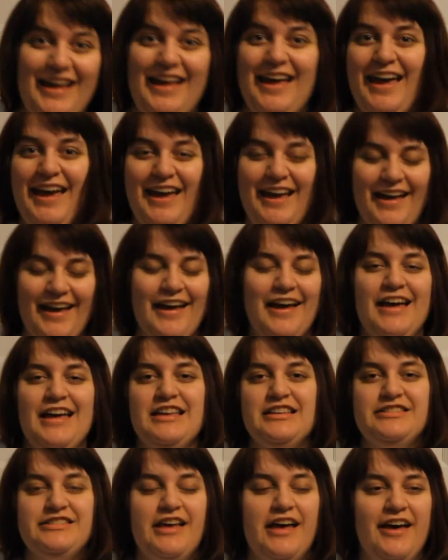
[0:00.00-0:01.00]
Hey
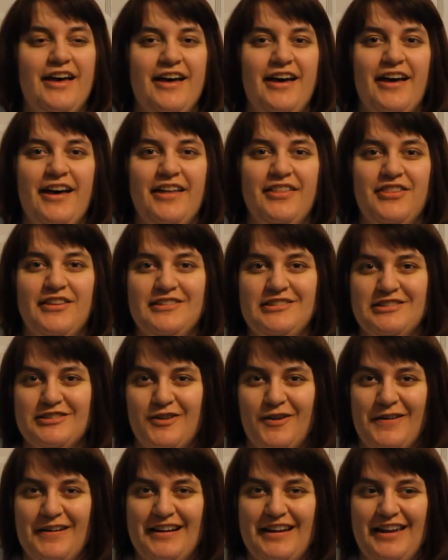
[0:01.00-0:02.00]
guys, this is
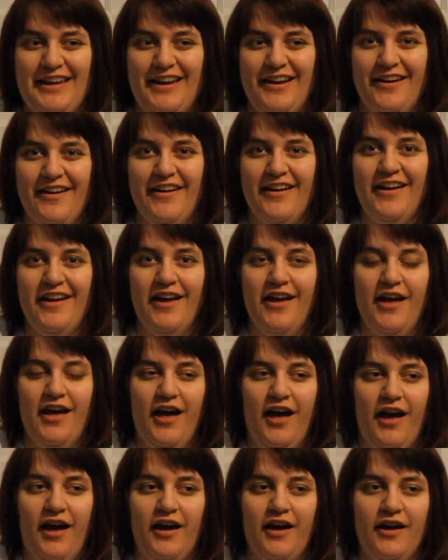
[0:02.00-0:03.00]
Courtney here.
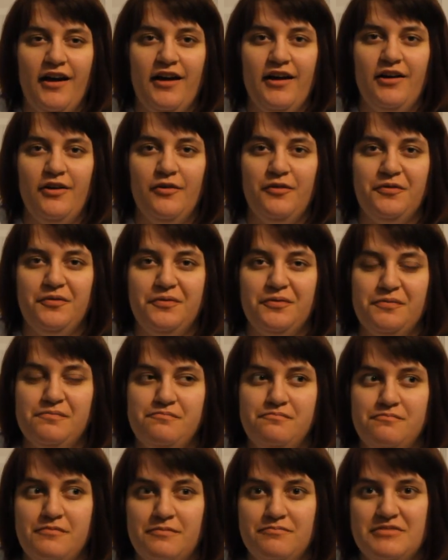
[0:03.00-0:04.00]
I'm
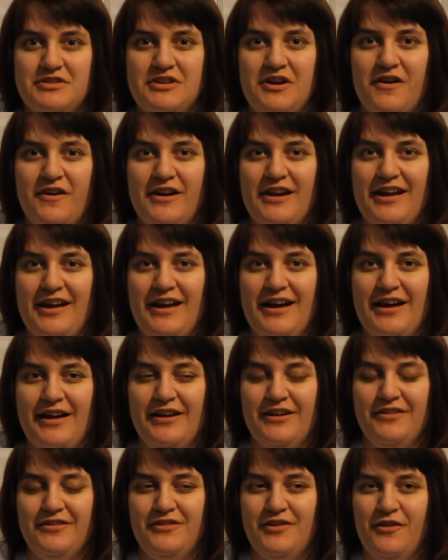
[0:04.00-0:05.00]
sorry,
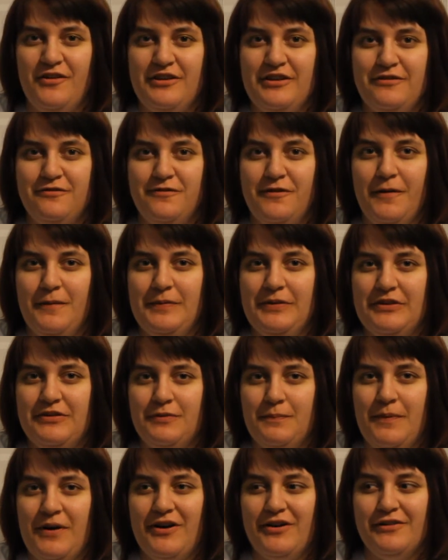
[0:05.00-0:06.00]
I already
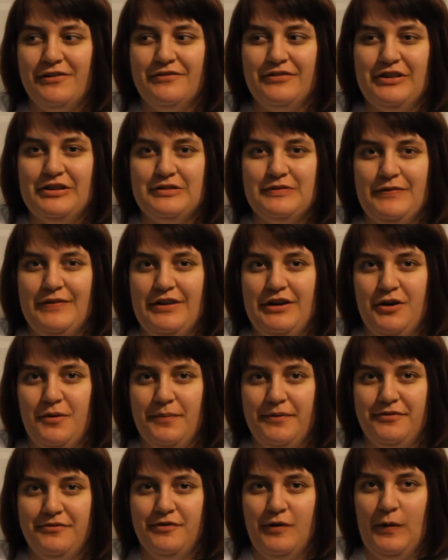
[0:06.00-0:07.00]
filmed part of this video
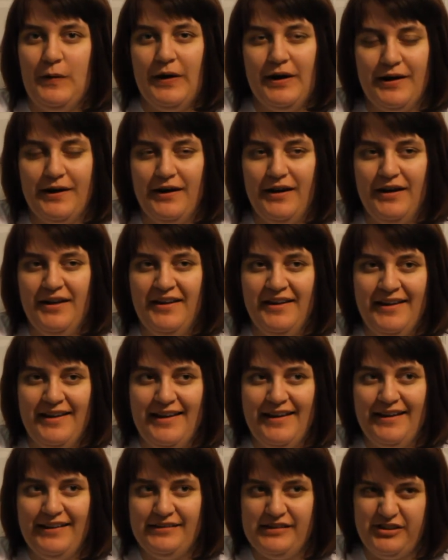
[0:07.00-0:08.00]
before
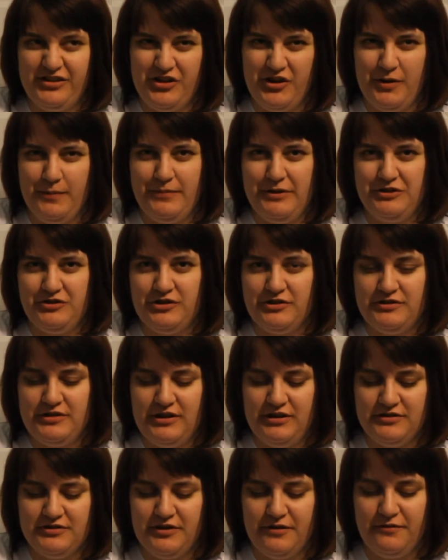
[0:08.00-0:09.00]
and I thought it'd be just
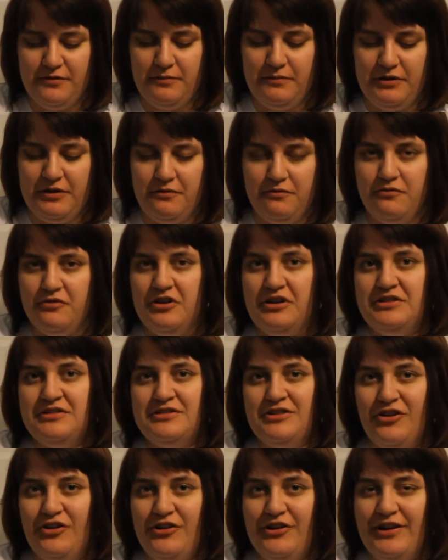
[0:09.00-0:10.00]
easier for me to
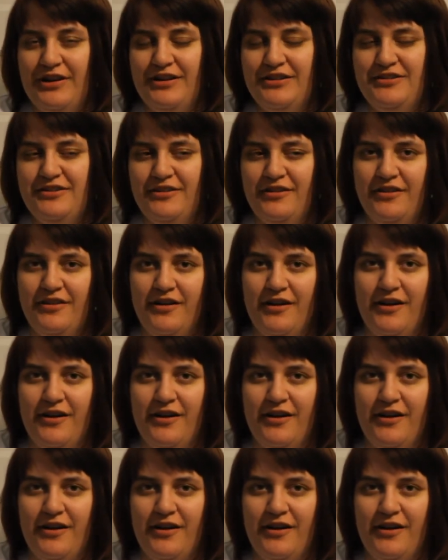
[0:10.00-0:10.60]
restart it.